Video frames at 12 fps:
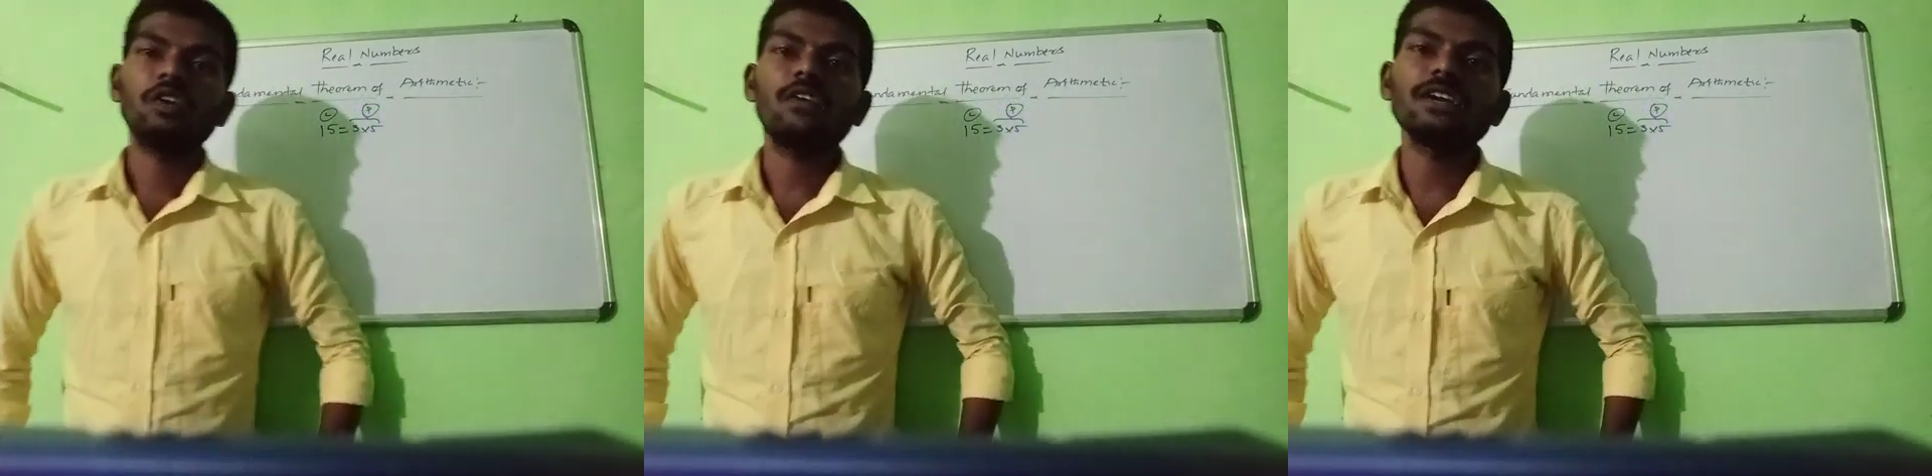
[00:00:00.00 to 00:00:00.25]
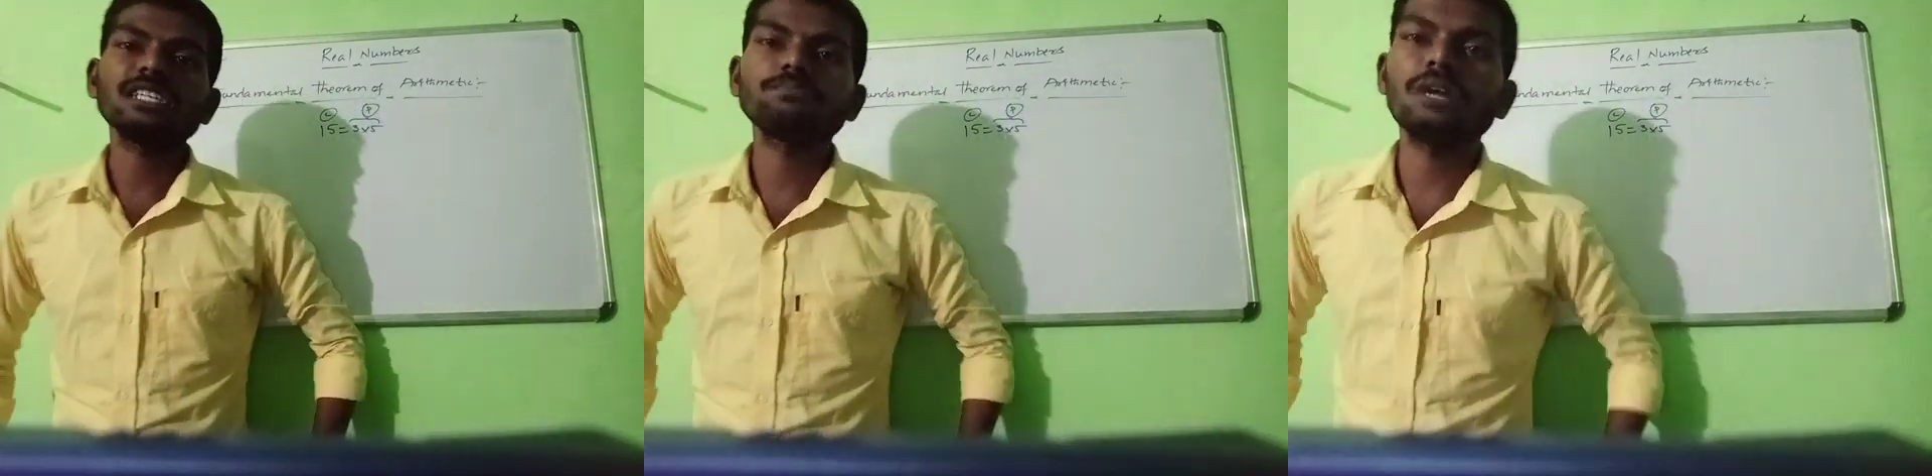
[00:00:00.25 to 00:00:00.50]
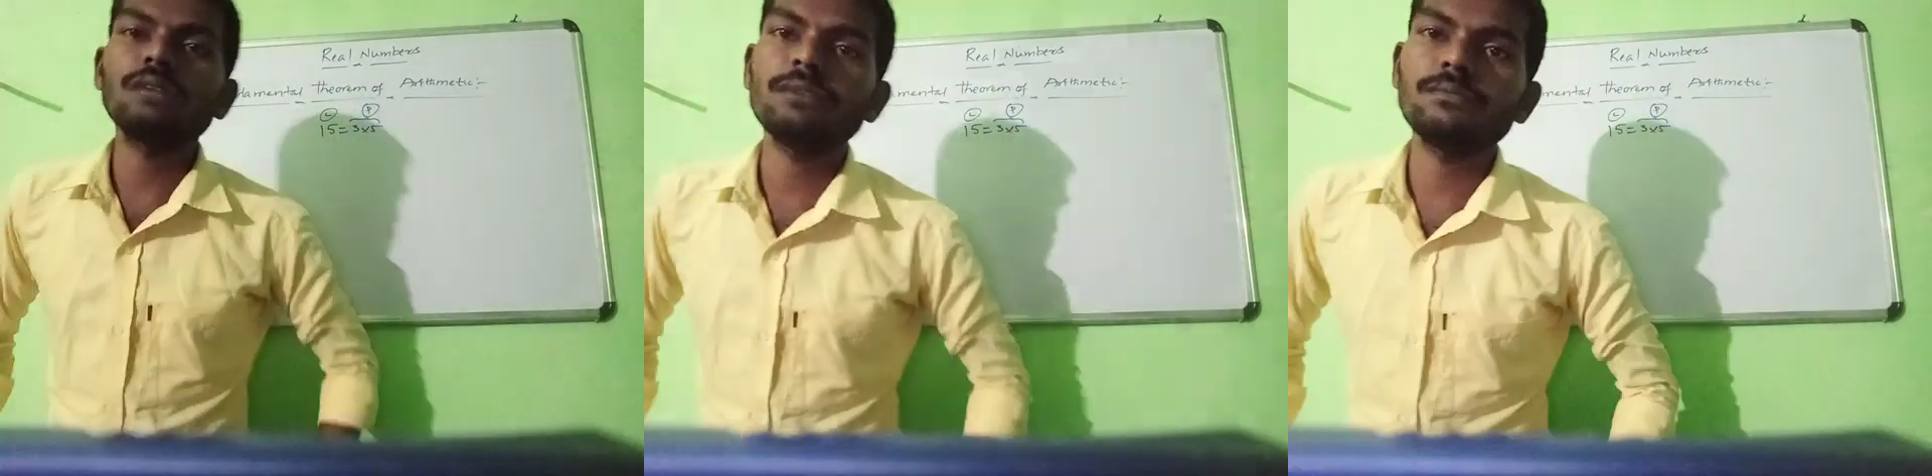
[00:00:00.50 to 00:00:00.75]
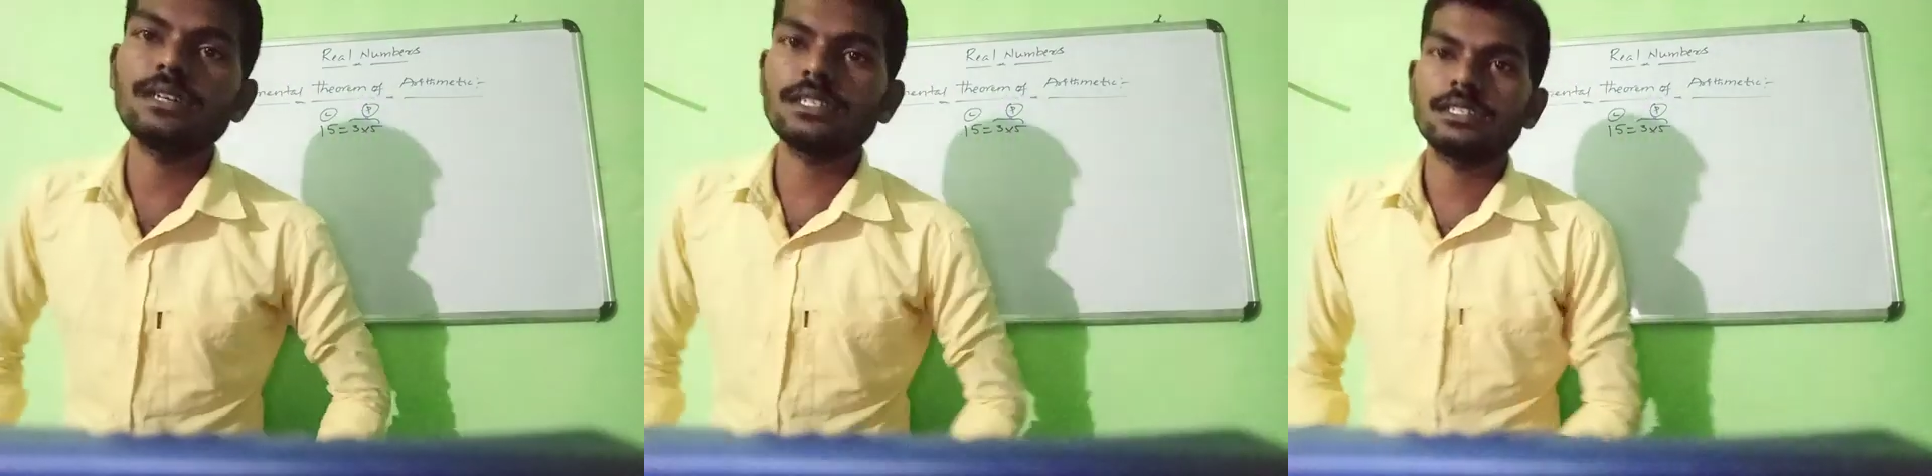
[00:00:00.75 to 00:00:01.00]
What is prime
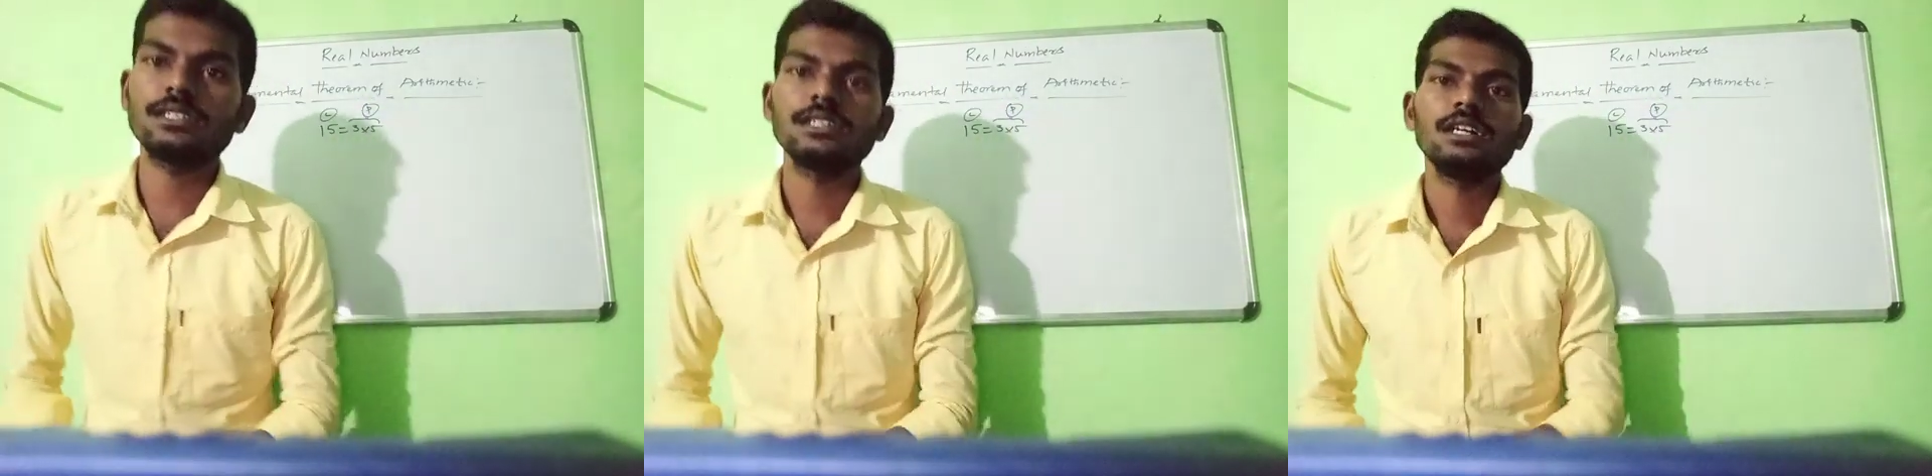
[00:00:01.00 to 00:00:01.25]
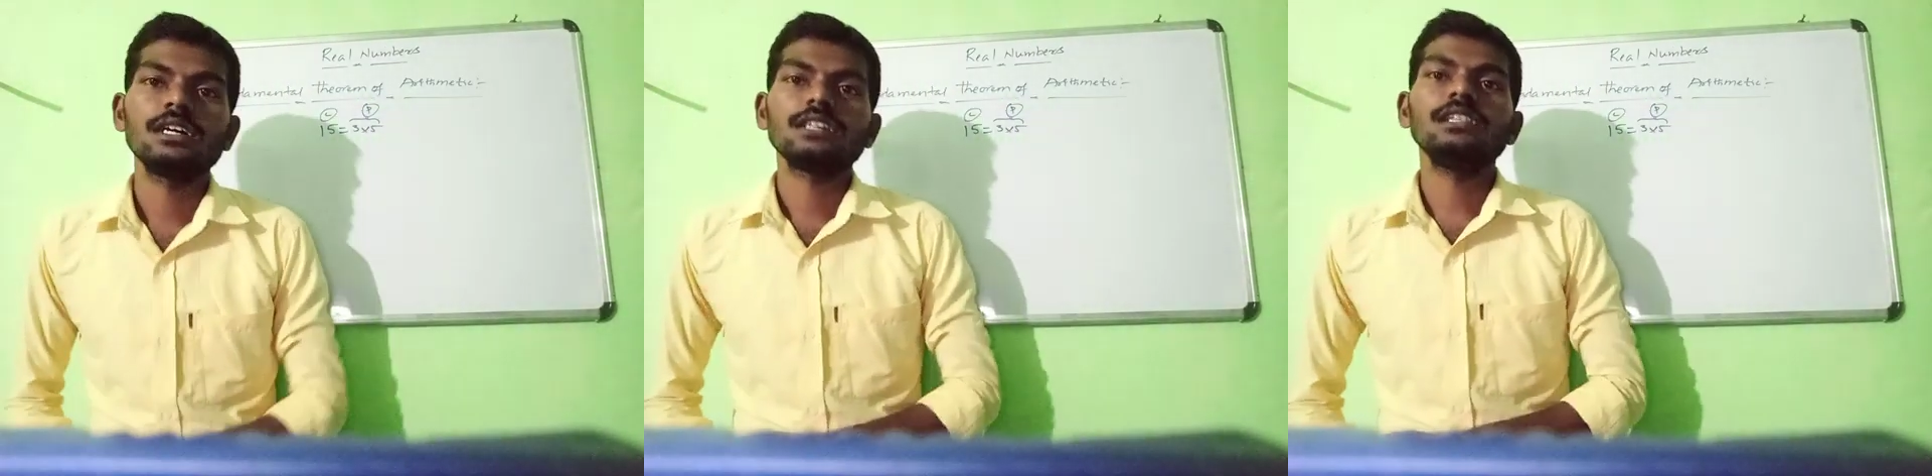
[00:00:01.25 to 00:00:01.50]
numbers?